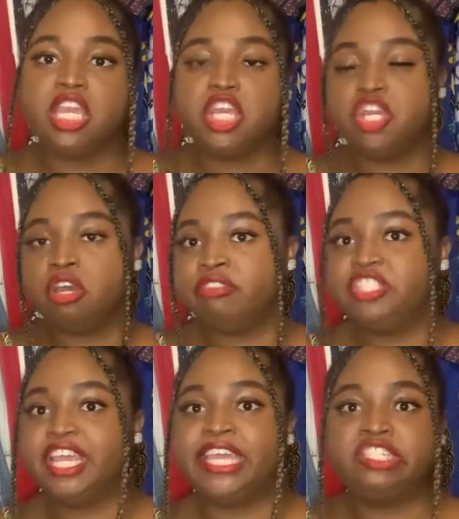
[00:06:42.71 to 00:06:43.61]
you know, the
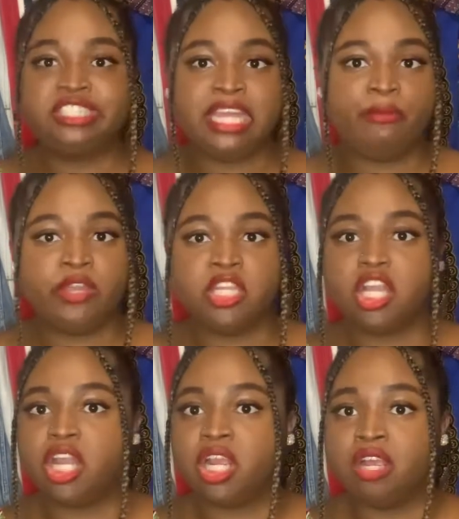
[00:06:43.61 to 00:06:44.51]
changes that will
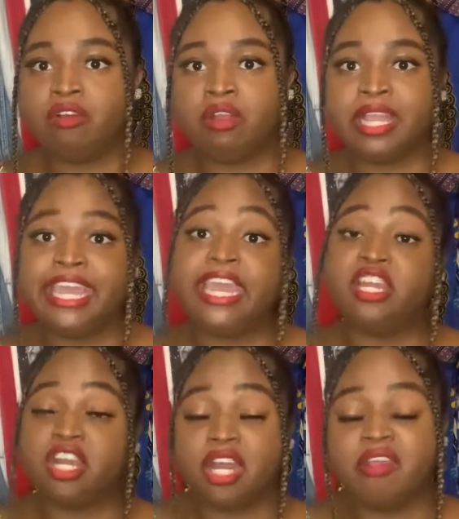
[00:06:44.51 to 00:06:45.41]
occur or can
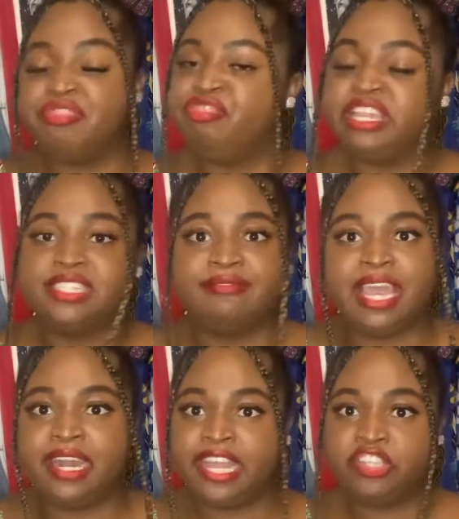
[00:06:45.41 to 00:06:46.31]
occur and things of
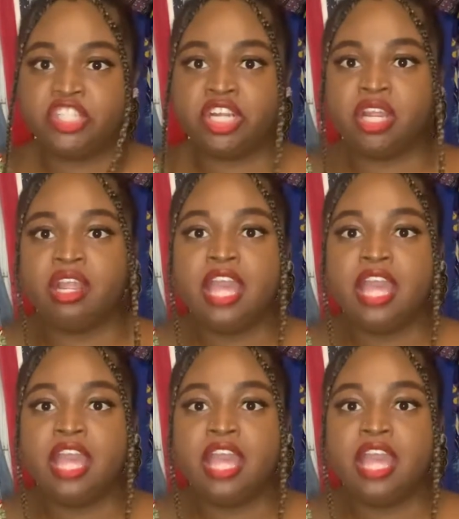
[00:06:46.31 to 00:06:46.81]
that nature.